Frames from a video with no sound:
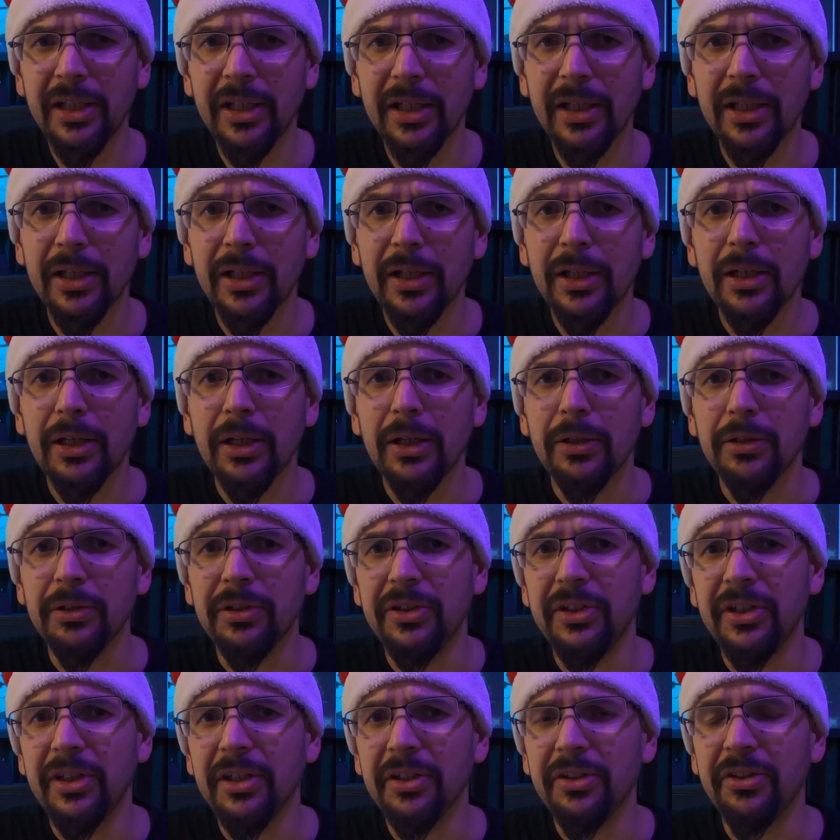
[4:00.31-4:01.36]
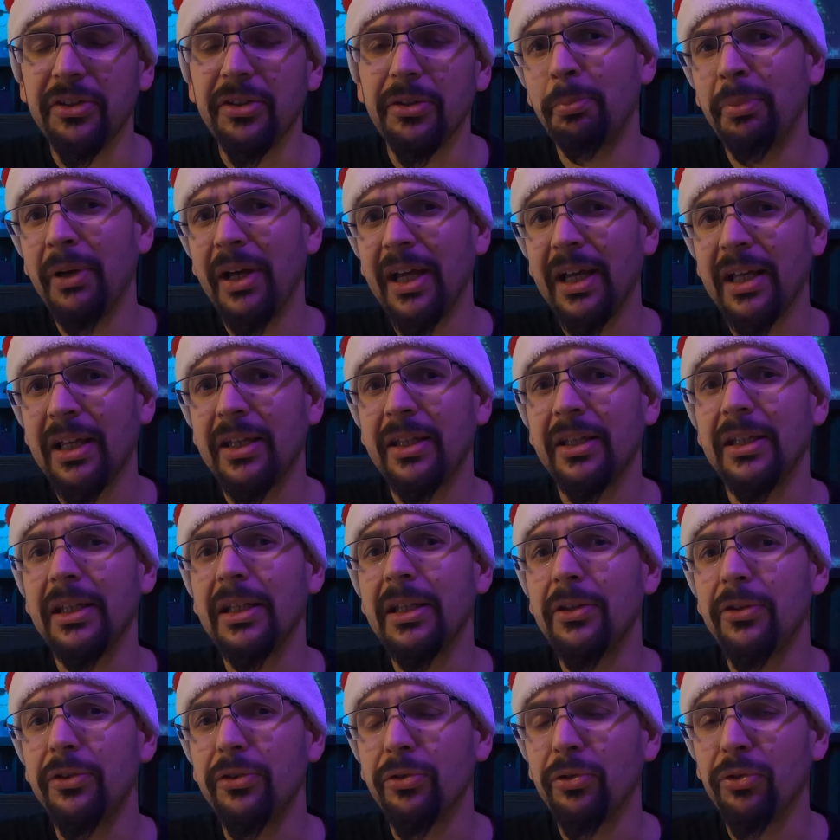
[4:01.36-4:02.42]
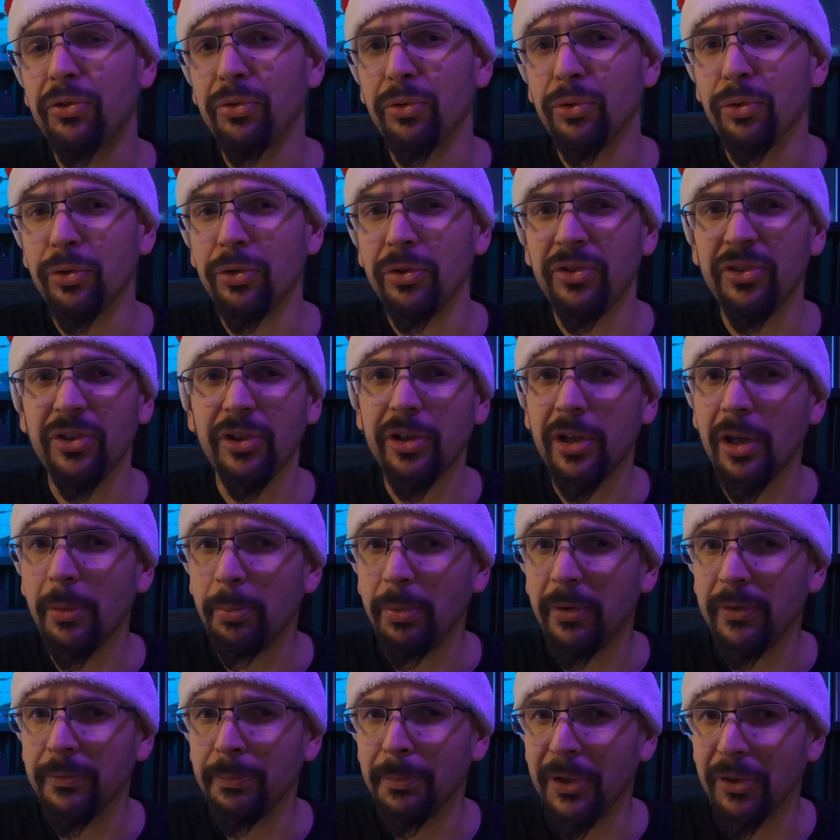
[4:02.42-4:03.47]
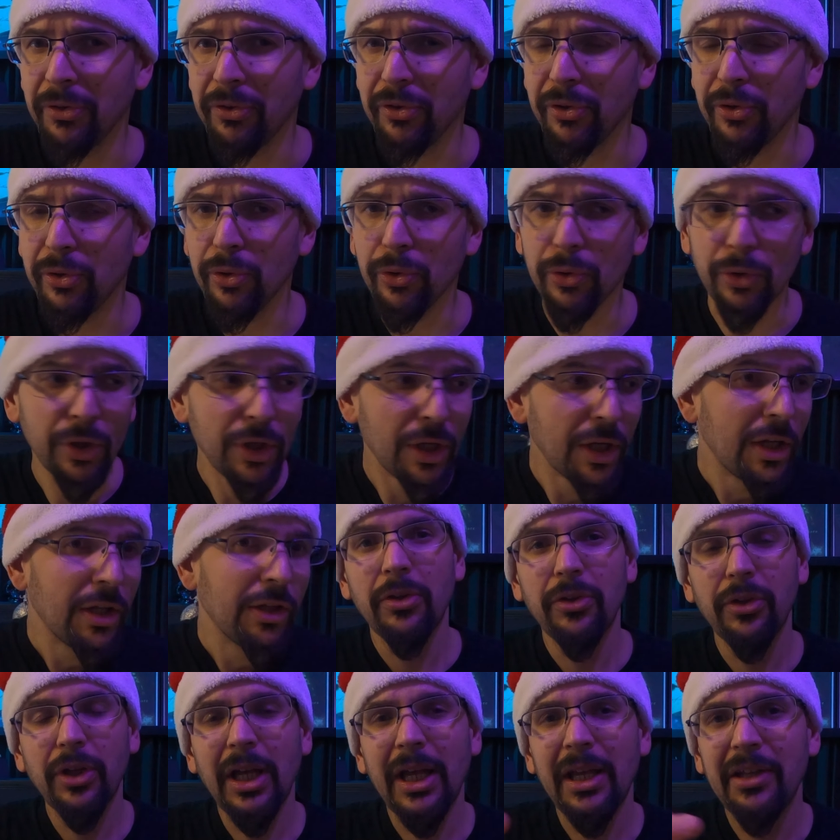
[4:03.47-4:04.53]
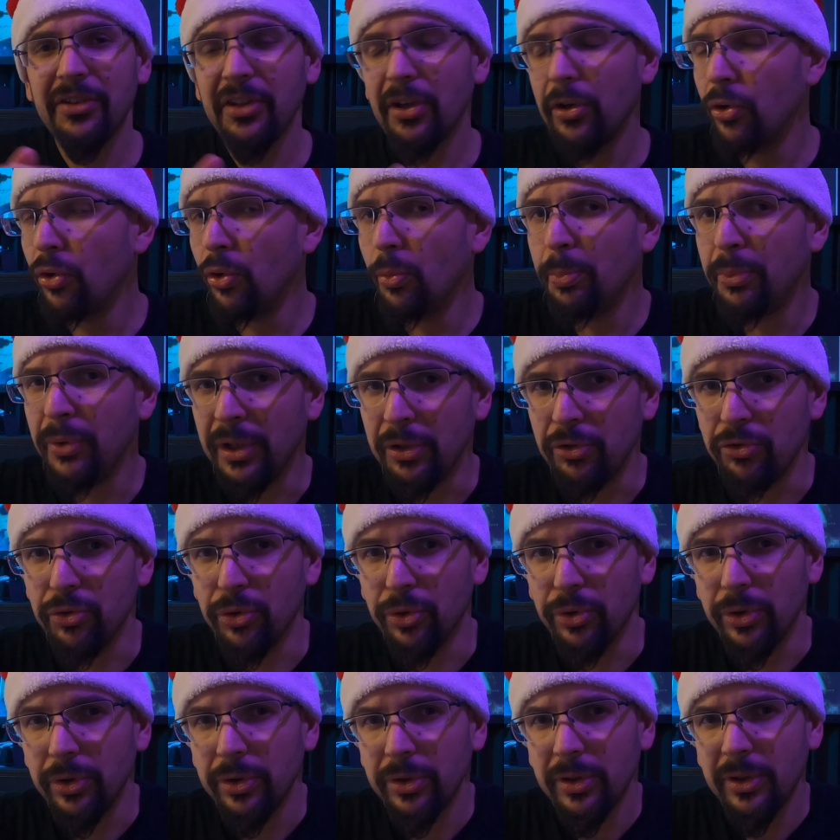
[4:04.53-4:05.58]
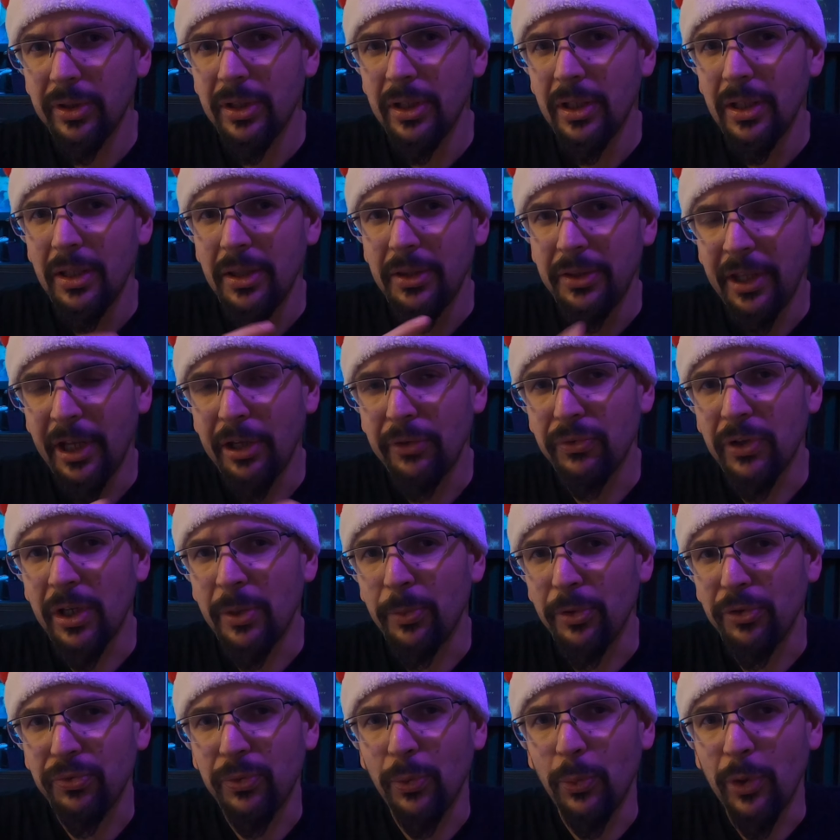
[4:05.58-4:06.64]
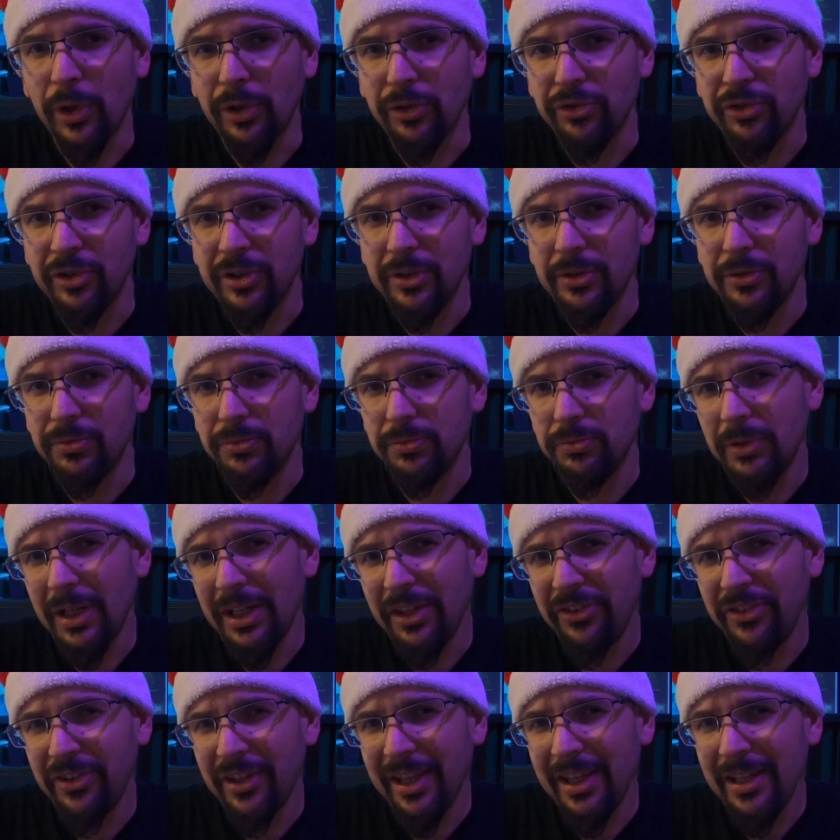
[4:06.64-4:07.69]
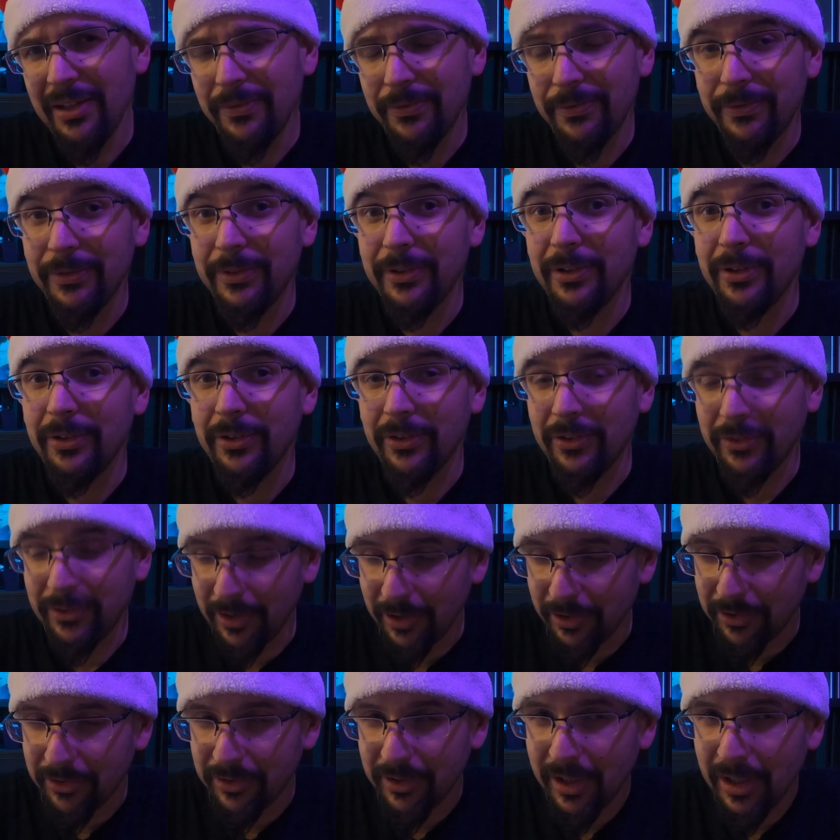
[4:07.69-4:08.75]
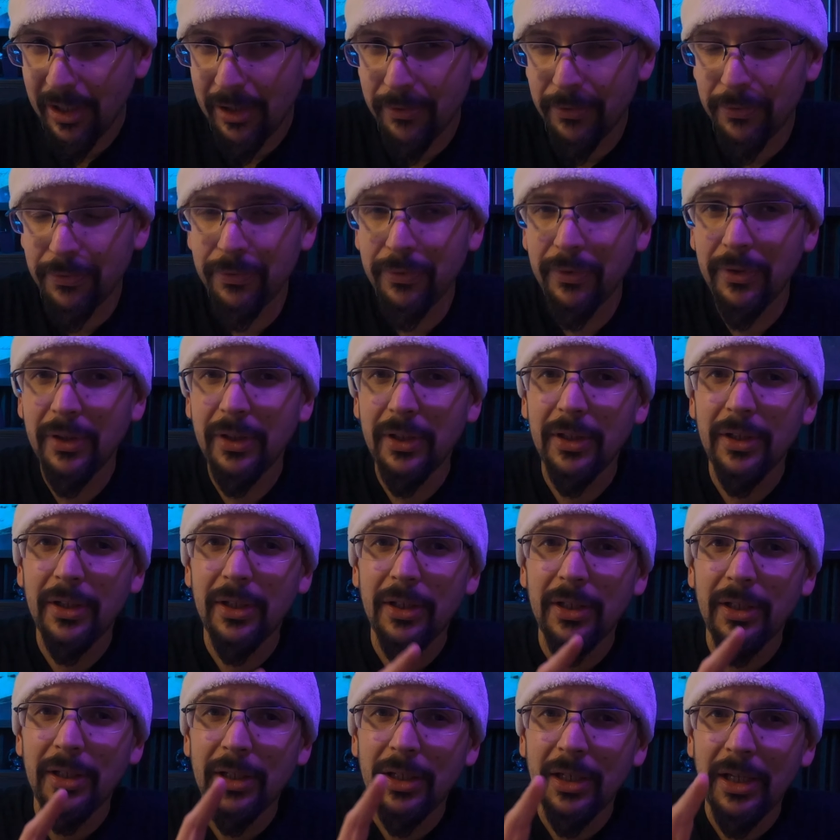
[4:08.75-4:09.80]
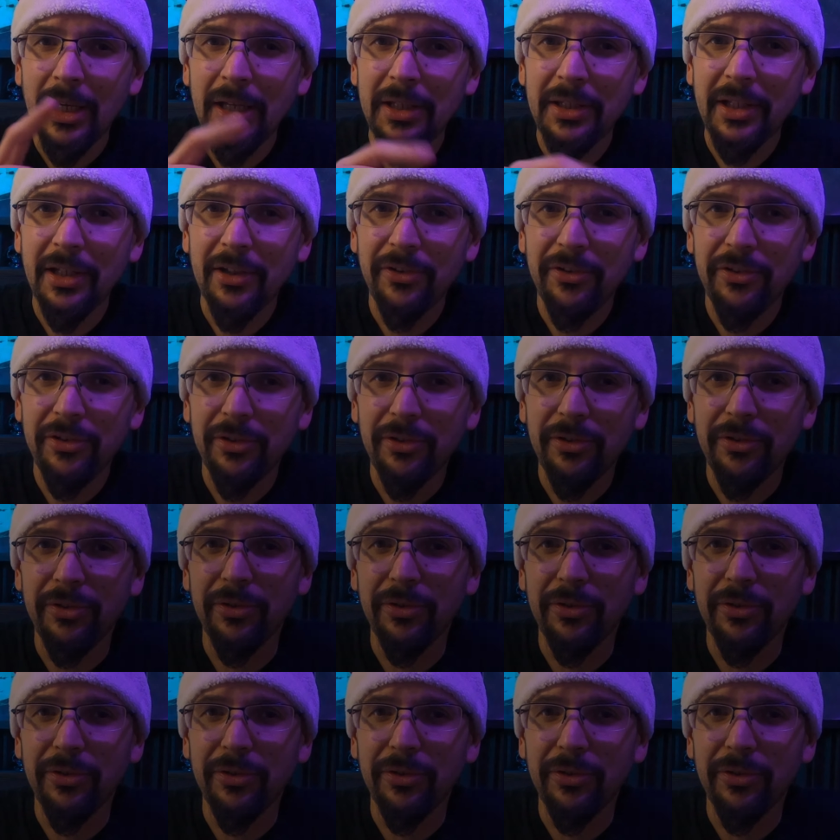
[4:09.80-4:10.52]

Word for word: uh, did back in the Azores a couple of months ago. So guys, I hope you enjoy it. Thank you very much for watching. Ride safe, stay safe, and I'll see you